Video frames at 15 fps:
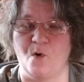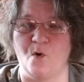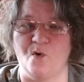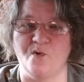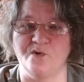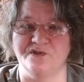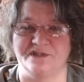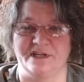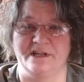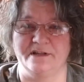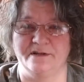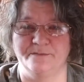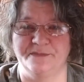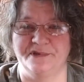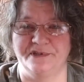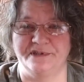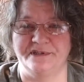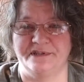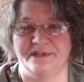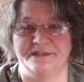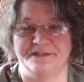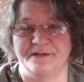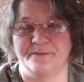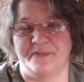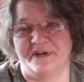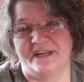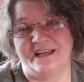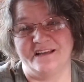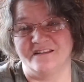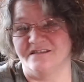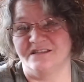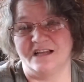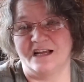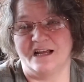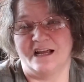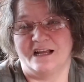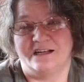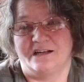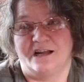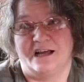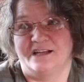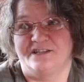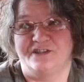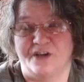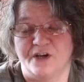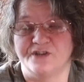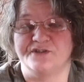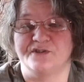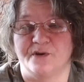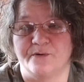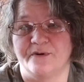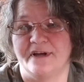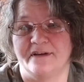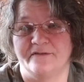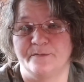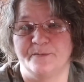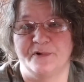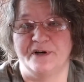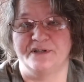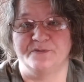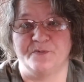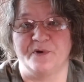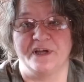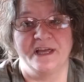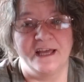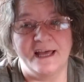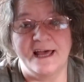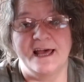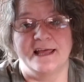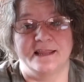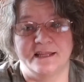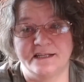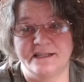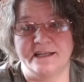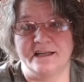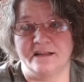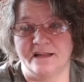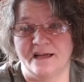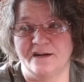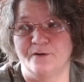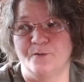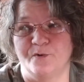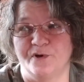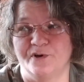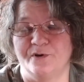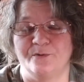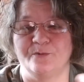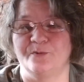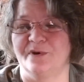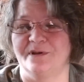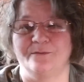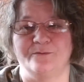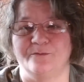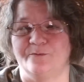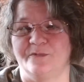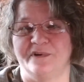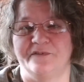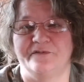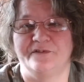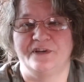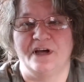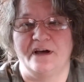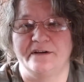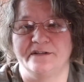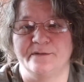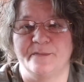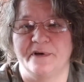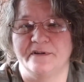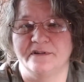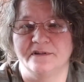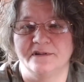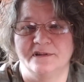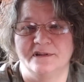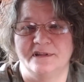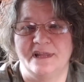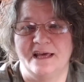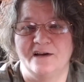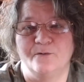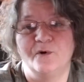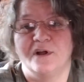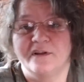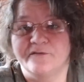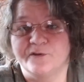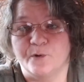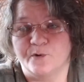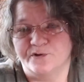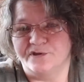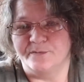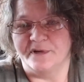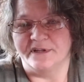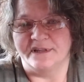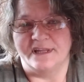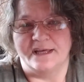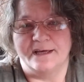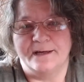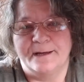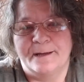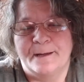wholesale them to somebody else. I just don't have a price point. They take a lot of work. We've talked about that. Well, I've told you about